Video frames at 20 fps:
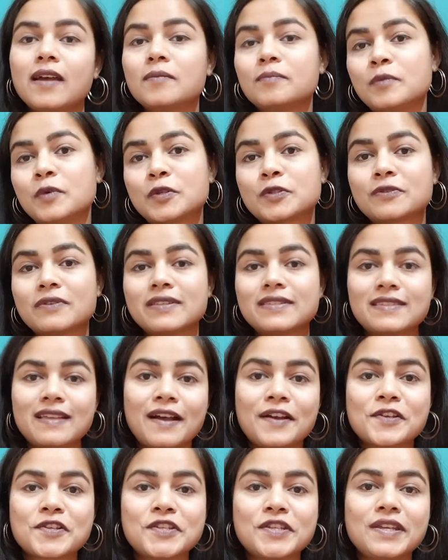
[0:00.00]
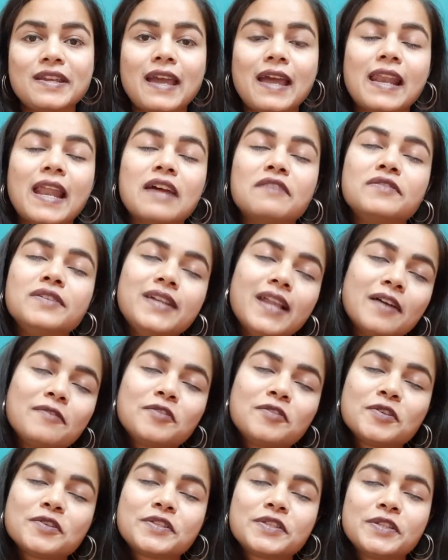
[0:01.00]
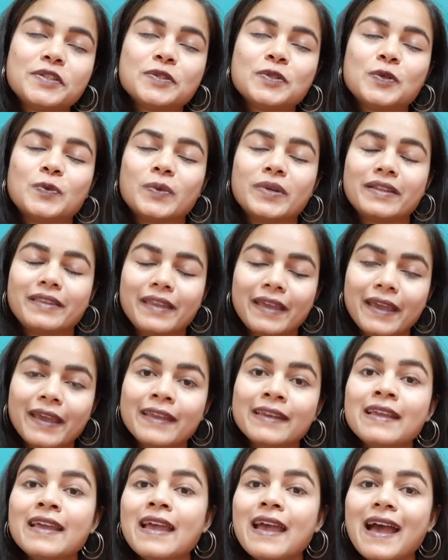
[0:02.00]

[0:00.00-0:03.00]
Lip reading: Books with Sakshi, and I would love to see you over there.